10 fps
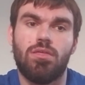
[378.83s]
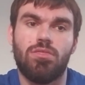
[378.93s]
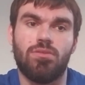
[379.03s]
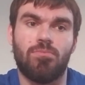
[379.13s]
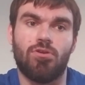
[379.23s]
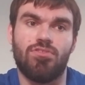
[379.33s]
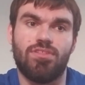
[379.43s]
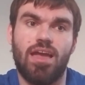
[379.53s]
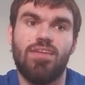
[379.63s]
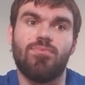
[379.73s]
the more
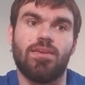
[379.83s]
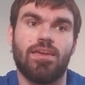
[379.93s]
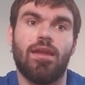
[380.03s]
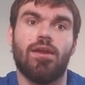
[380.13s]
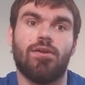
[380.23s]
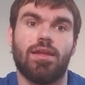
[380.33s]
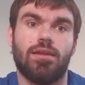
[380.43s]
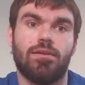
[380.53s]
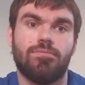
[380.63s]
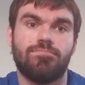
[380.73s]
size we
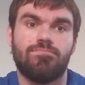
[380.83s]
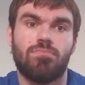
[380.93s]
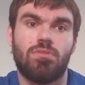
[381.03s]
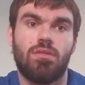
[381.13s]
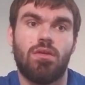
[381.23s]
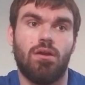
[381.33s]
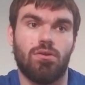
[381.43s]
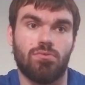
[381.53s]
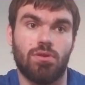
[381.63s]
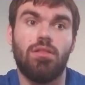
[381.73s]
carry.
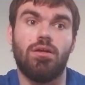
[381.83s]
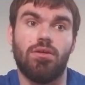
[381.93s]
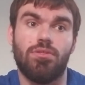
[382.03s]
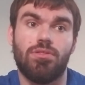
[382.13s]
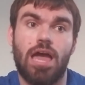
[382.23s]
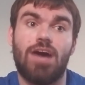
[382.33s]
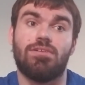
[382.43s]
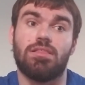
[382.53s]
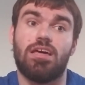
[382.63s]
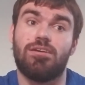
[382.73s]
Gorillas have a
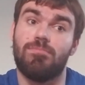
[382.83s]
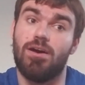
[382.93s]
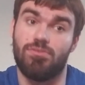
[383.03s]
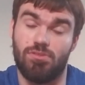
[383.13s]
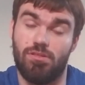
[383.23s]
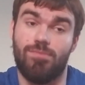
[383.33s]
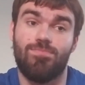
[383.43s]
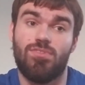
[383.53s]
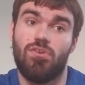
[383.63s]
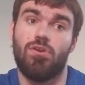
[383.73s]
lot of muscle.
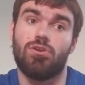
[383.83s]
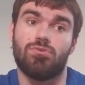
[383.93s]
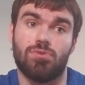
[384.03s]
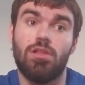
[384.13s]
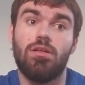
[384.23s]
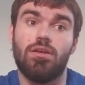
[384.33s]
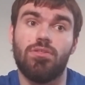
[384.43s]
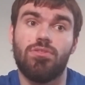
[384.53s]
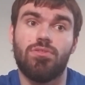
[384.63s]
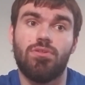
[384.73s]

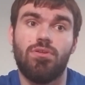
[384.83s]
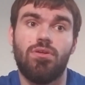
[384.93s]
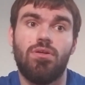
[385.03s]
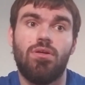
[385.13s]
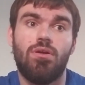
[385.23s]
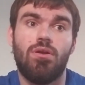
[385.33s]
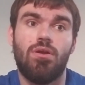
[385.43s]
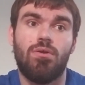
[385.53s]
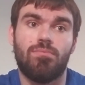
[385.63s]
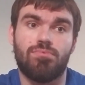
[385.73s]
Gorillas
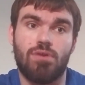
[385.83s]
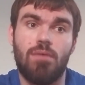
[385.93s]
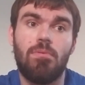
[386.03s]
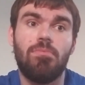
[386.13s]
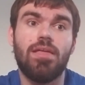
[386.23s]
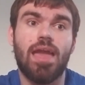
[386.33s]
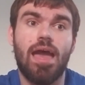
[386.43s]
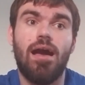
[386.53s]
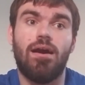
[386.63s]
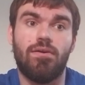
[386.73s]
probably
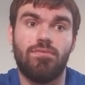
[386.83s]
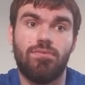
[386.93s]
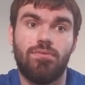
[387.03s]
have,